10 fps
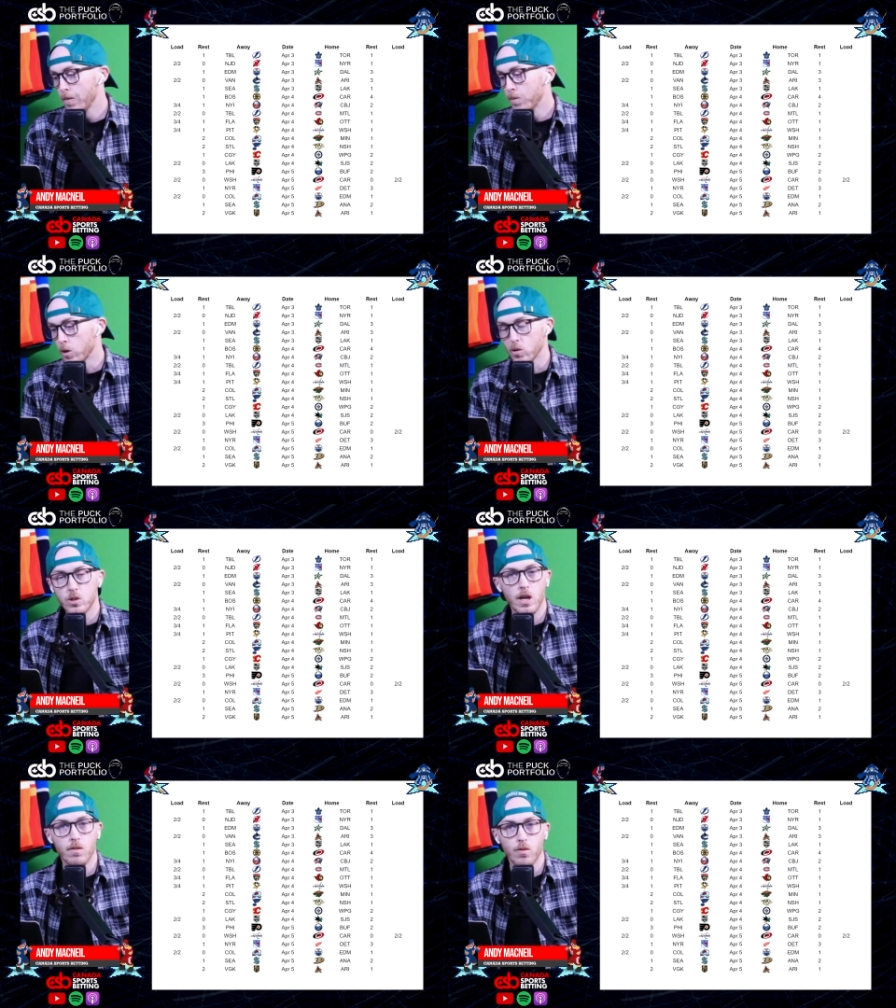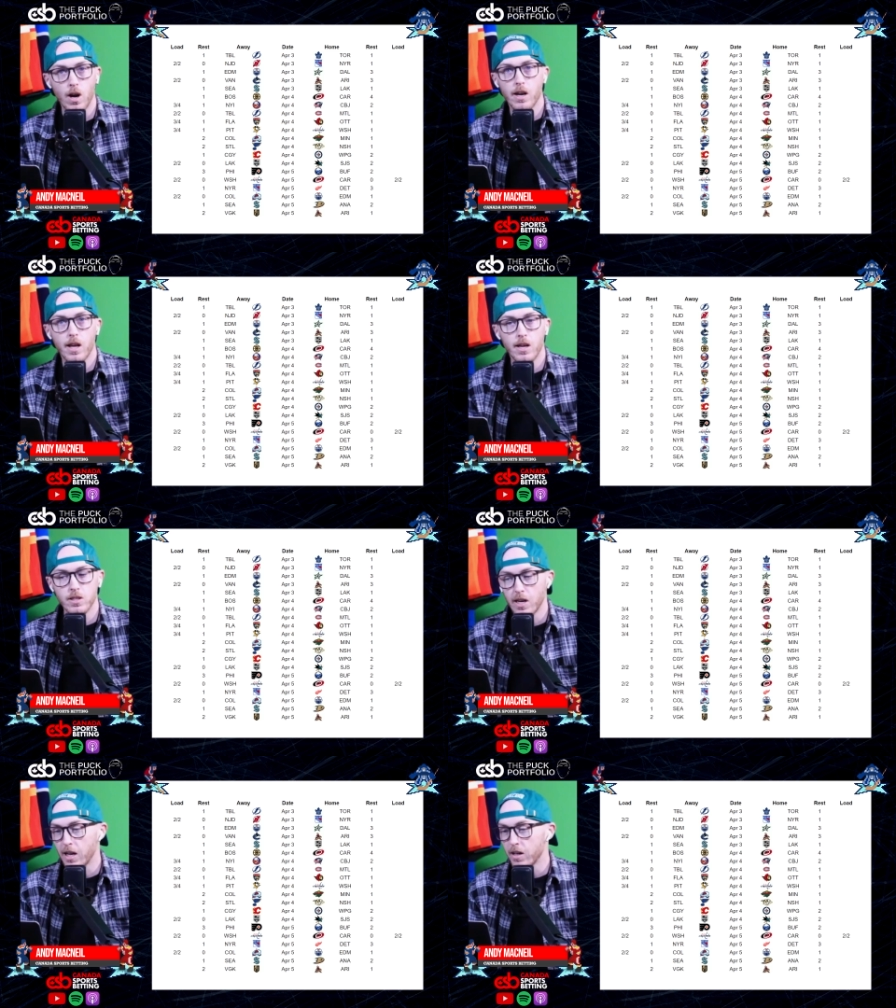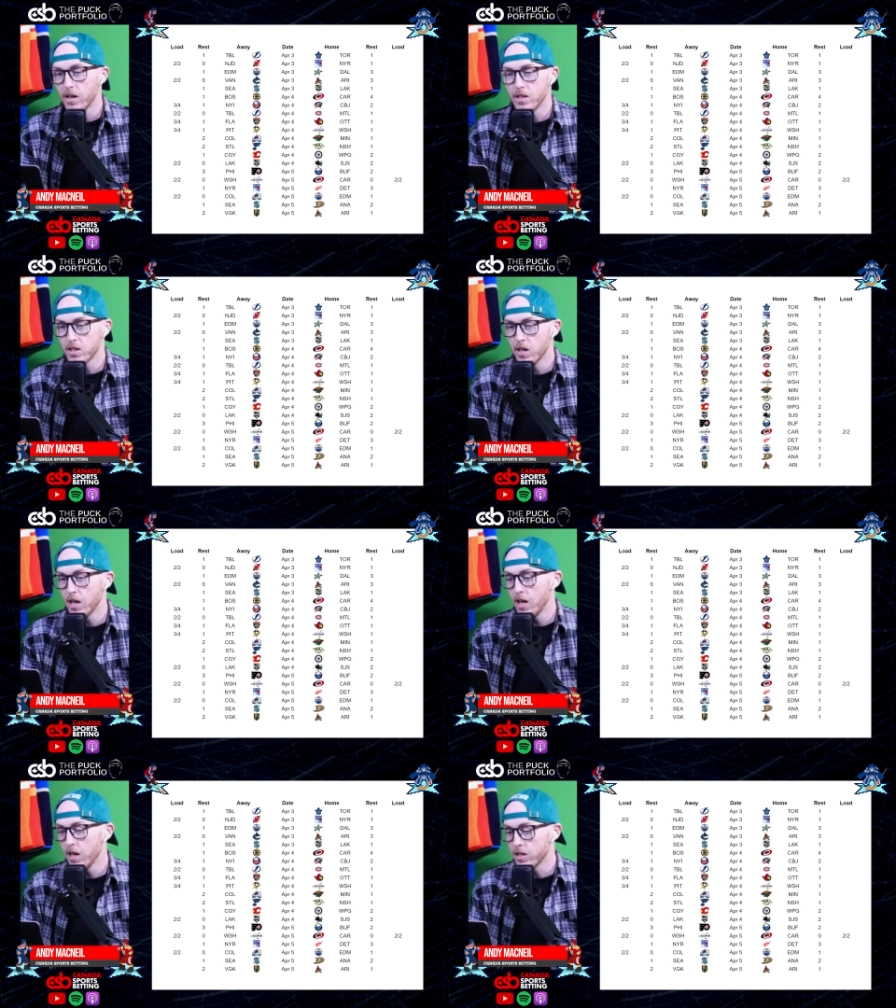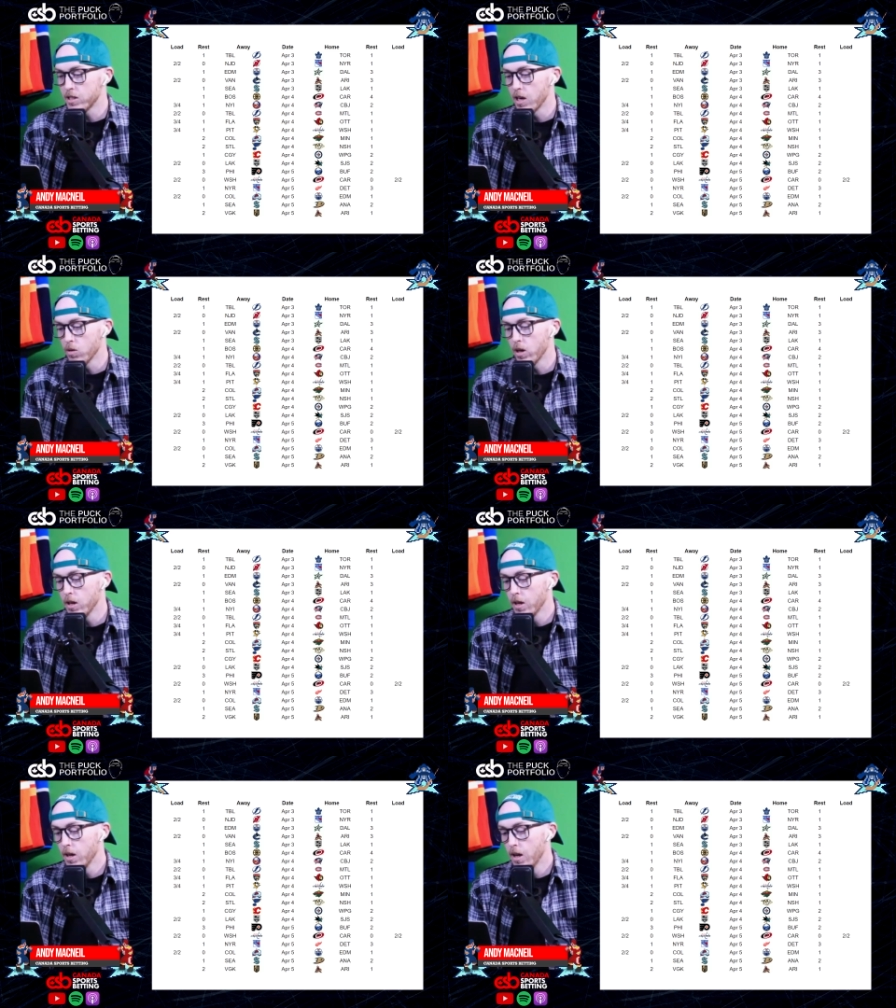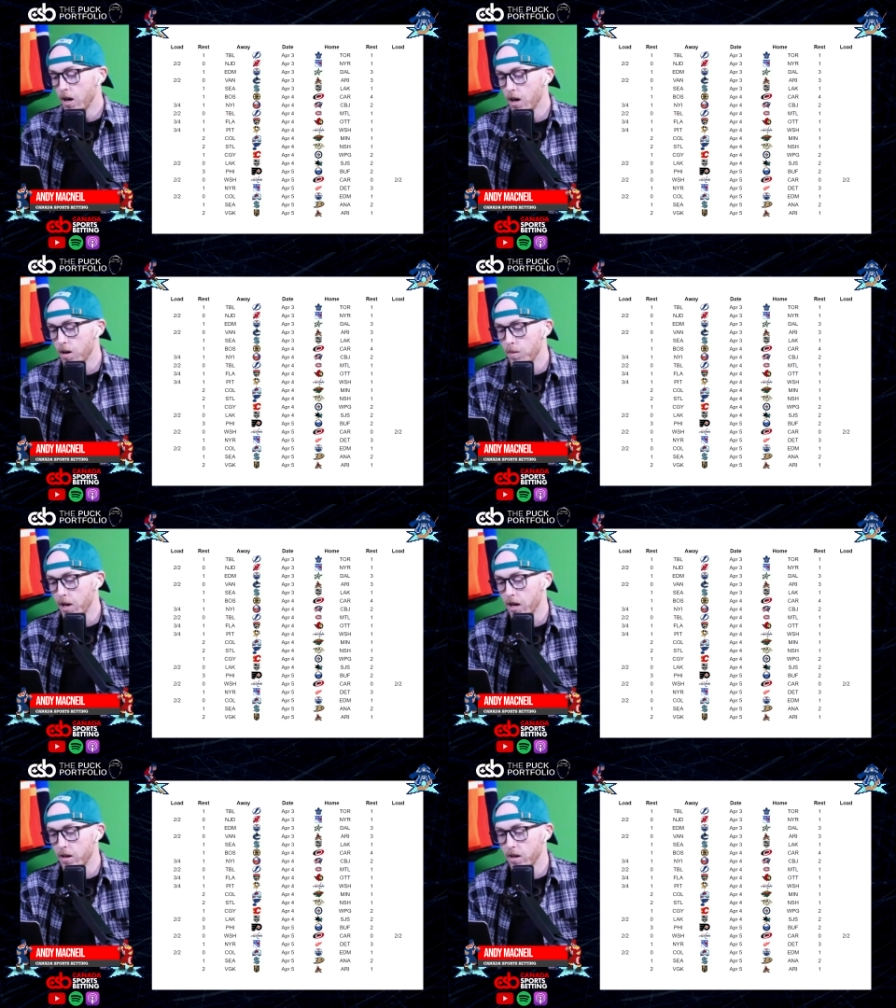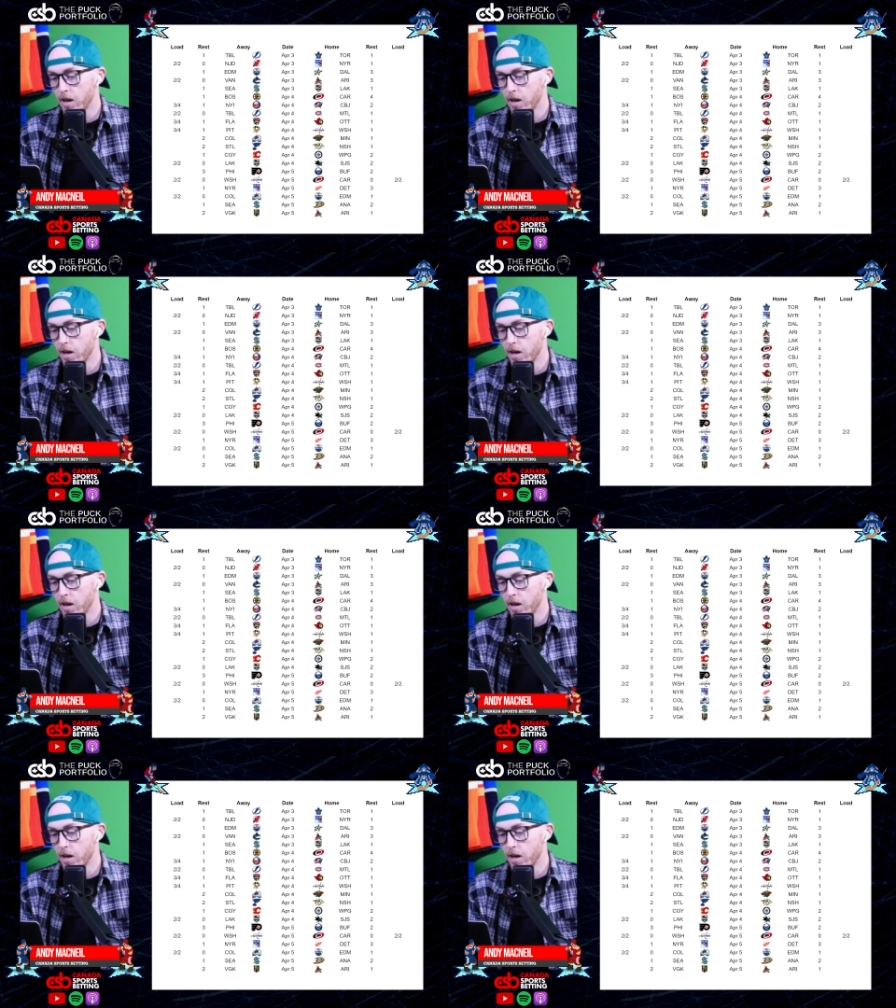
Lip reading: Thursday, Friday, Saturday, Sunday, etc., and